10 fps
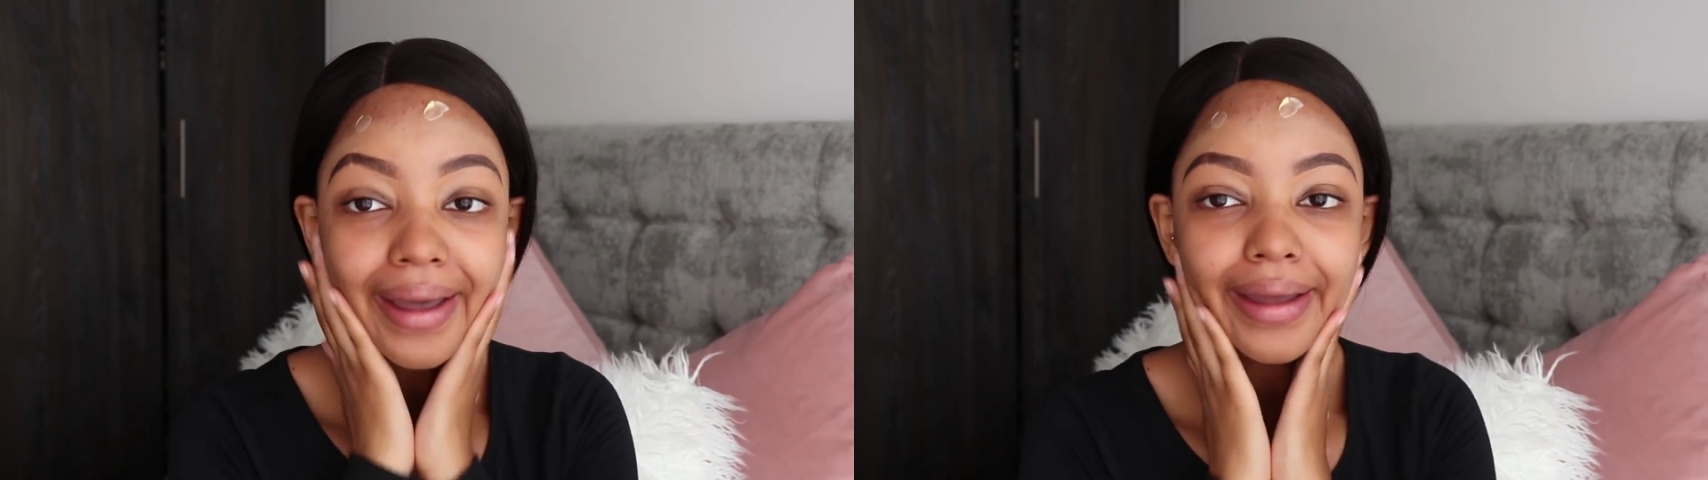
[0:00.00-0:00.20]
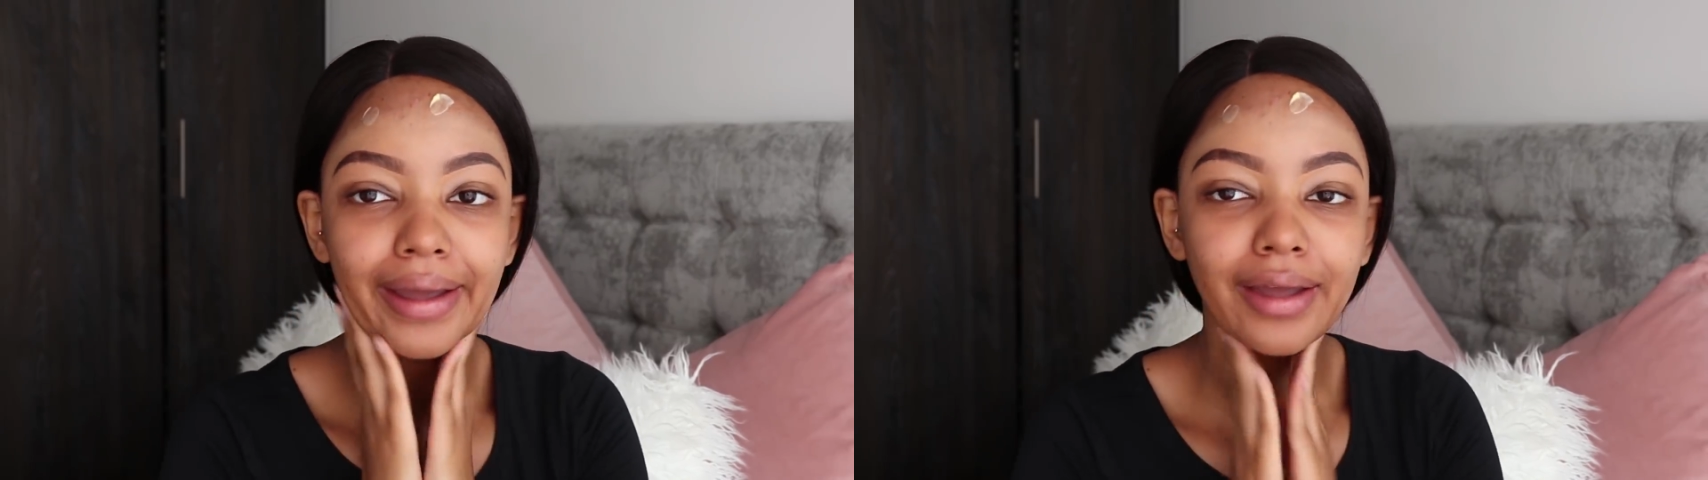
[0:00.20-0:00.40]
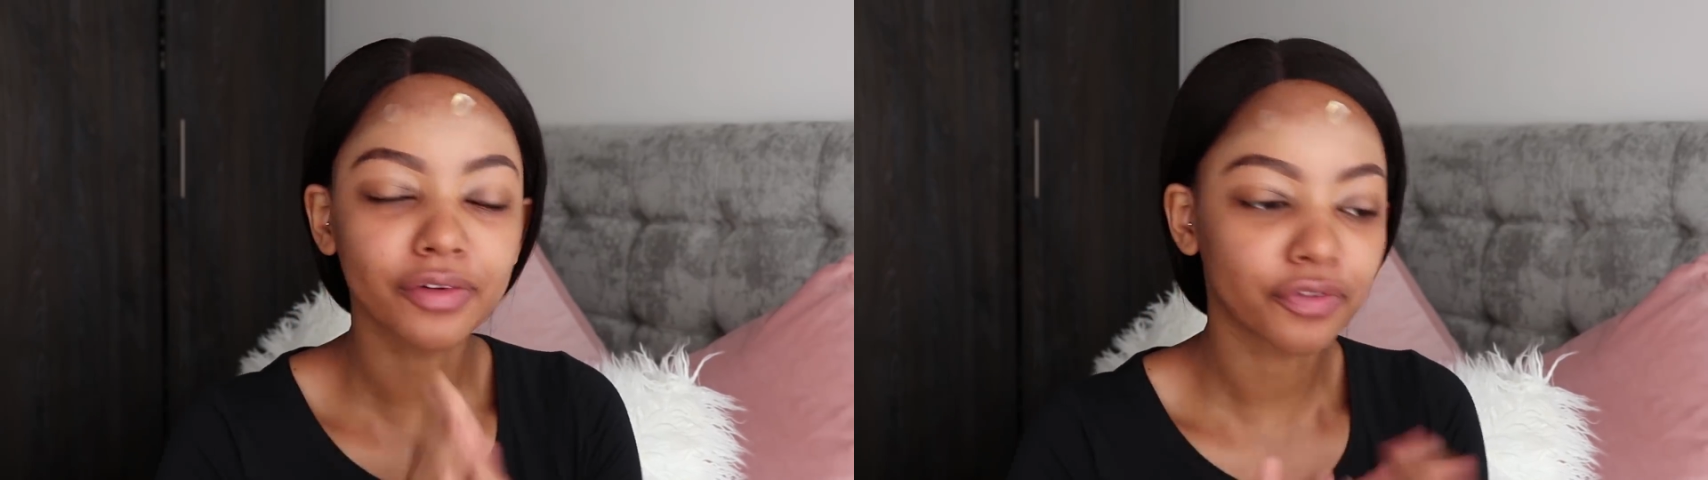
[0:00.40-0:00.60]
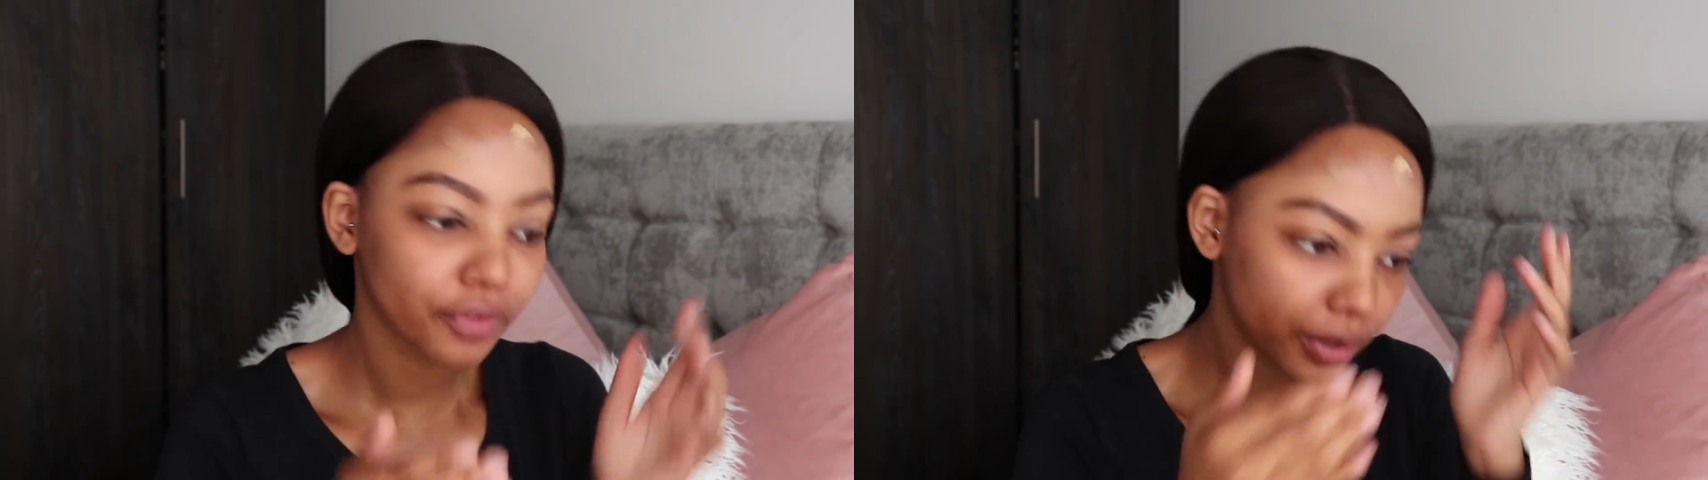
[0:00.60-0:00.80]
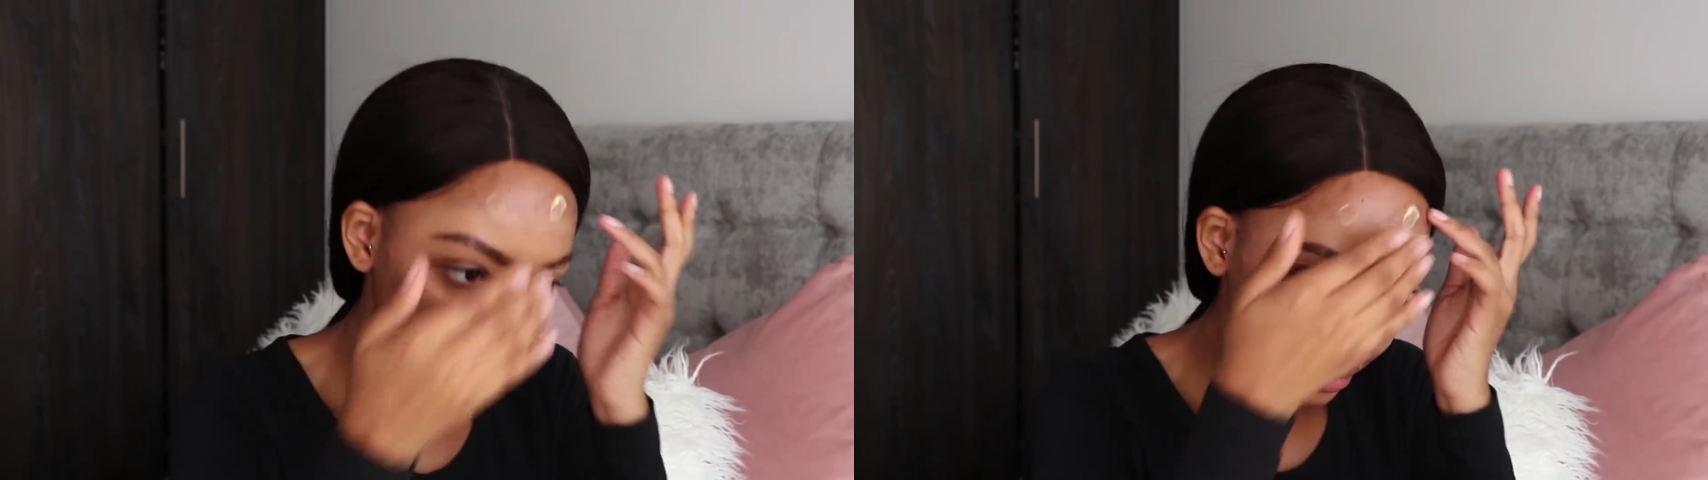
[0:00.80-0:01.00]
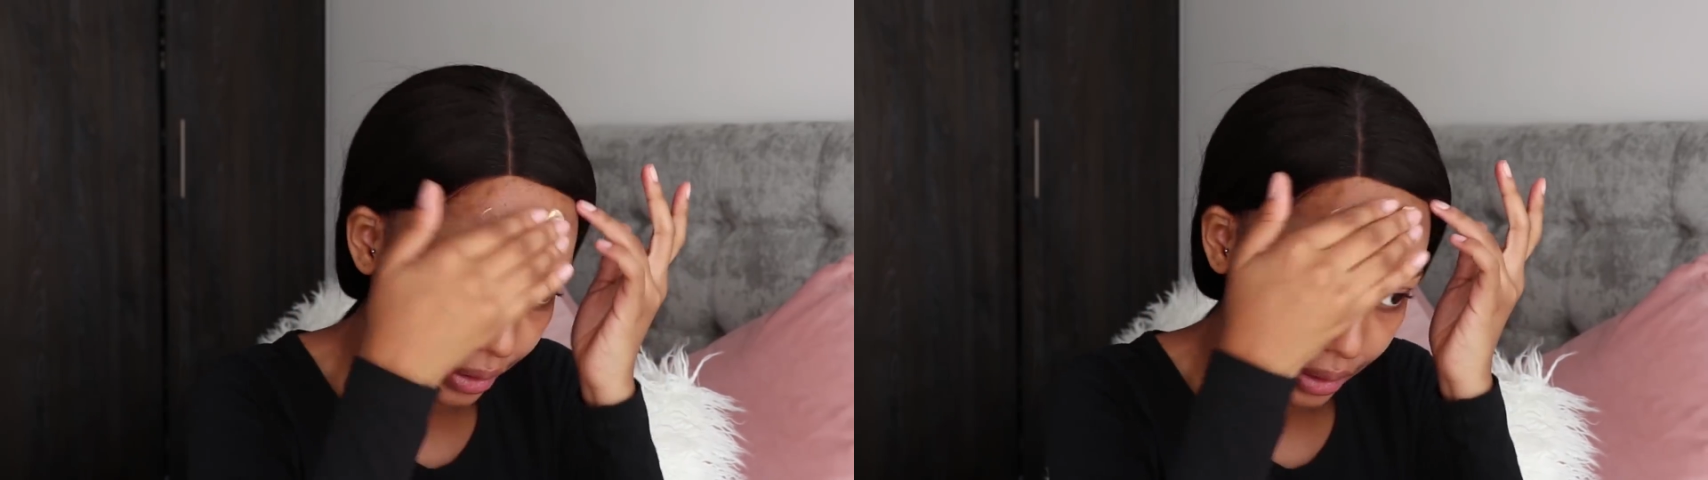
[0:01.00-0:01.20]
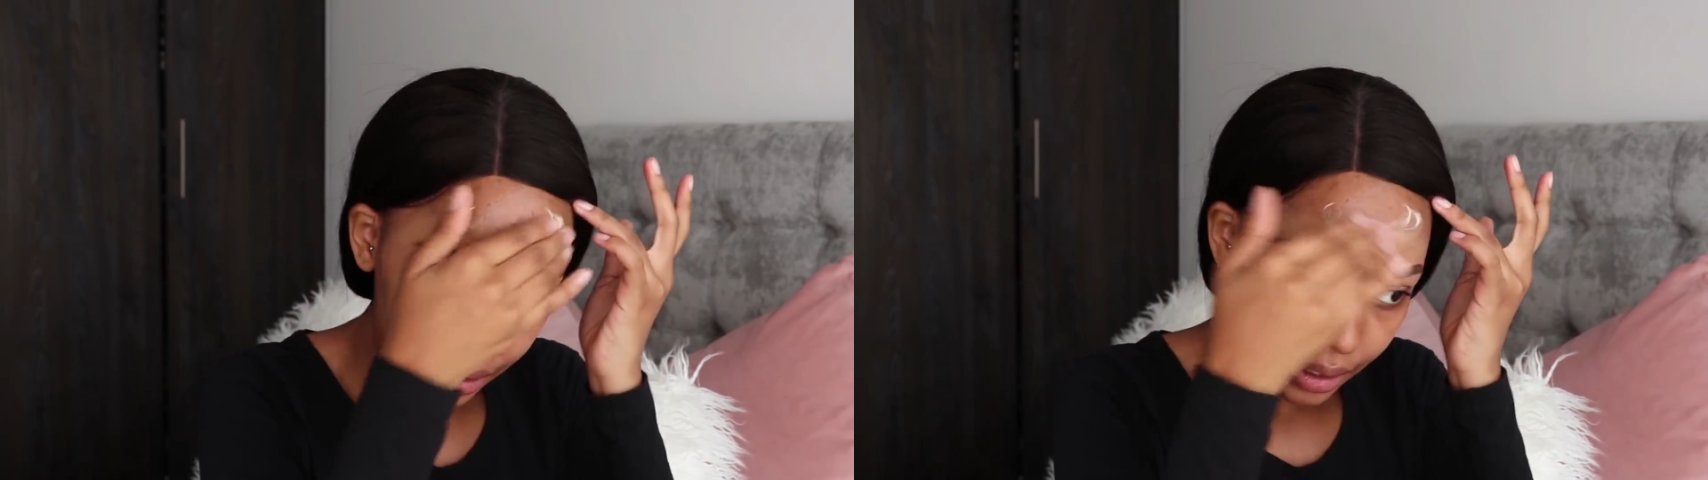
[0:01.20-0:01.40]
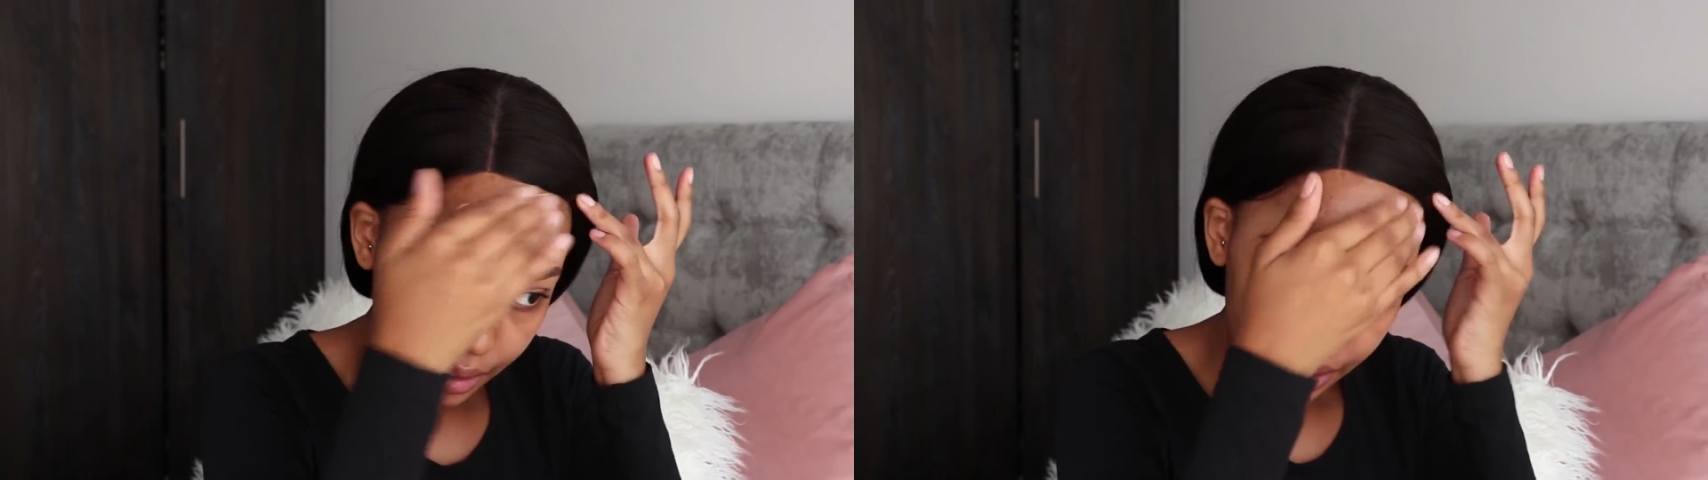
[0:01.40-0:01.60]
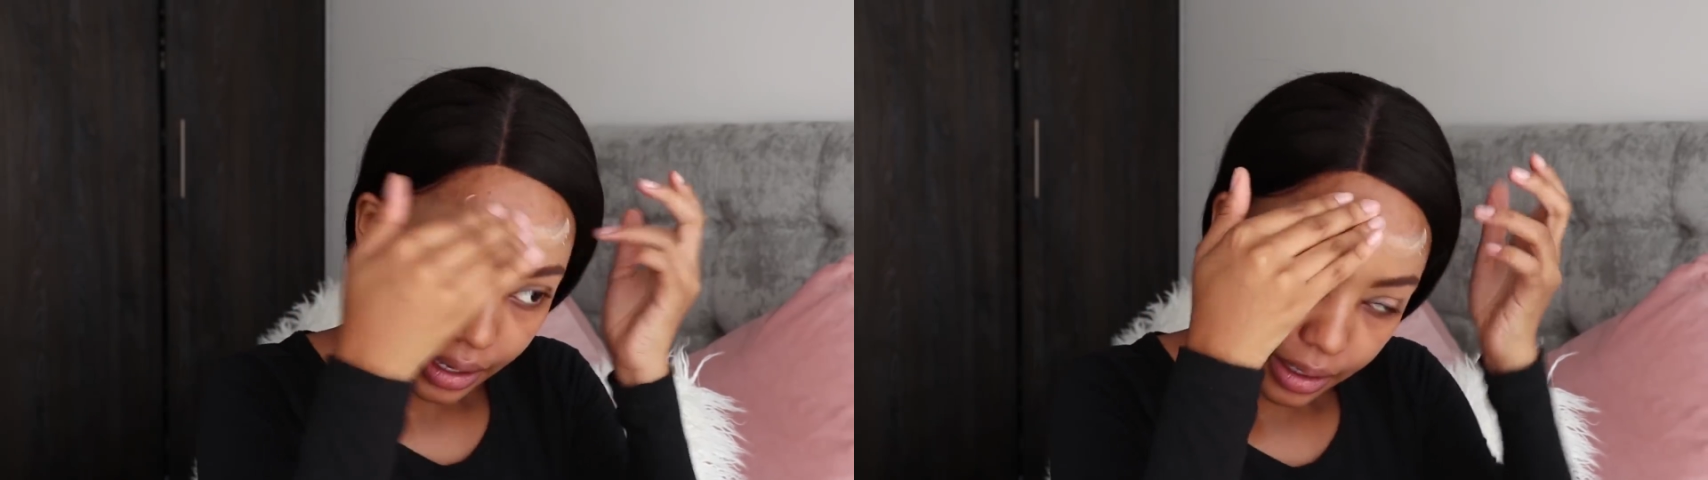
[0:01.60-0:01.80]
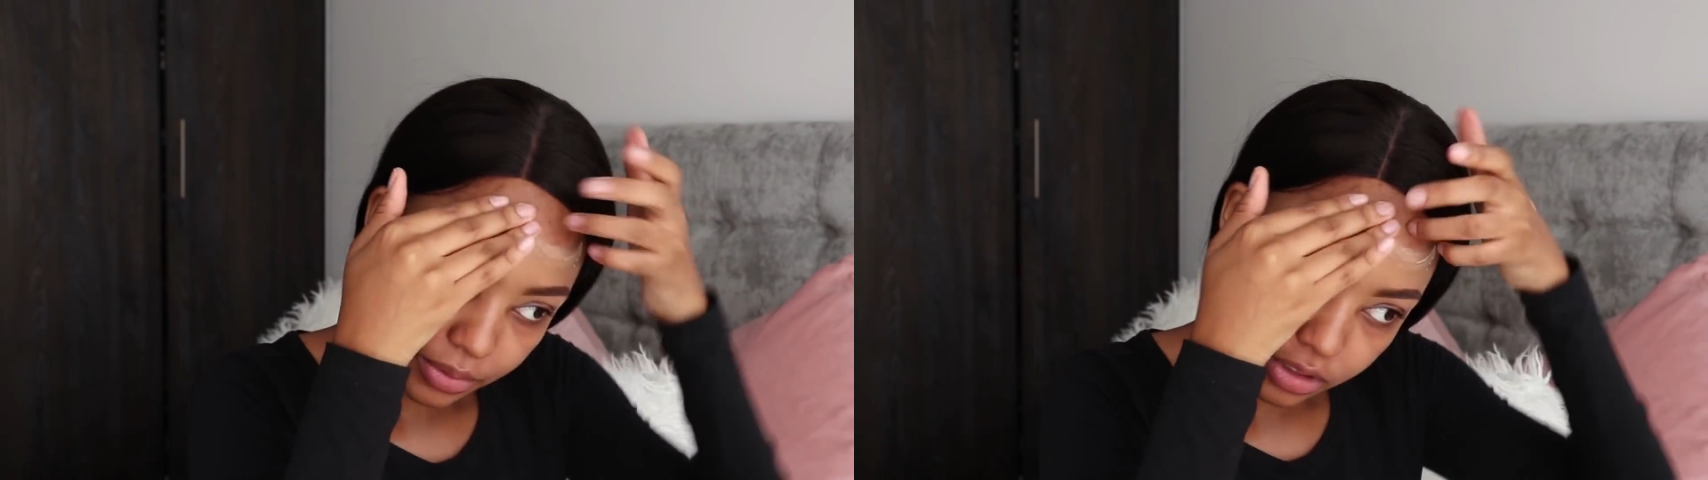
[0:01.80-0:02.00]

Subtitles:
AF. And I'm